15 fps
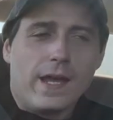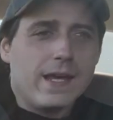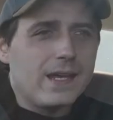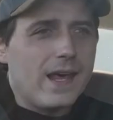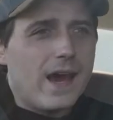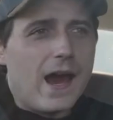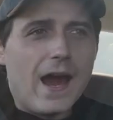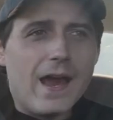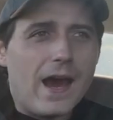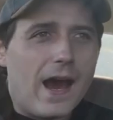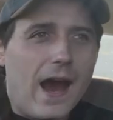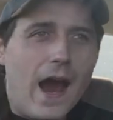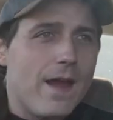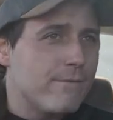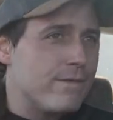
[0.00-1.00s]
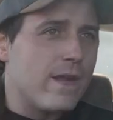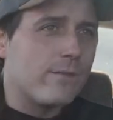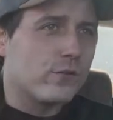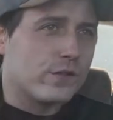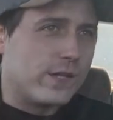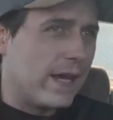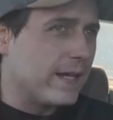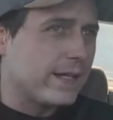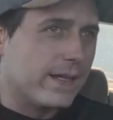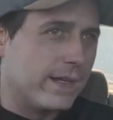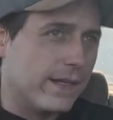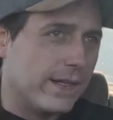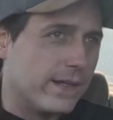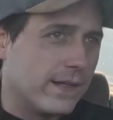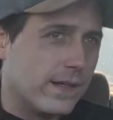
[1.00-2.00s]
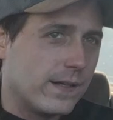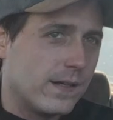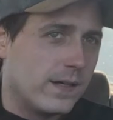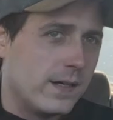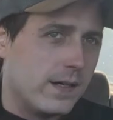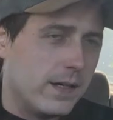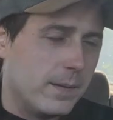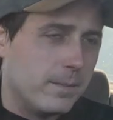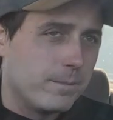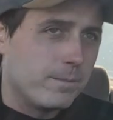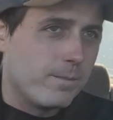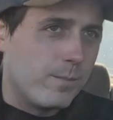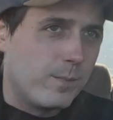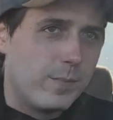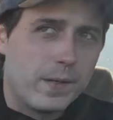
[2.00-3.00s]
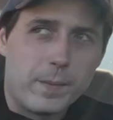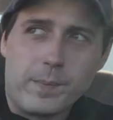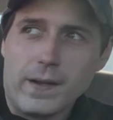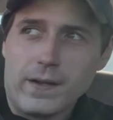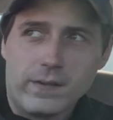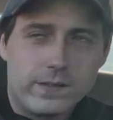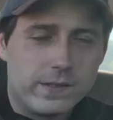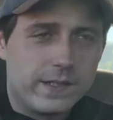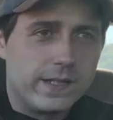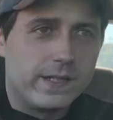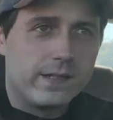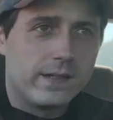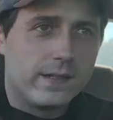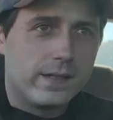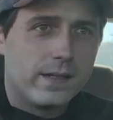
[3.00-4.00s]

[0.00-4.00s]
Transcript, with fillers: And I I've never taken it, uh, but apparently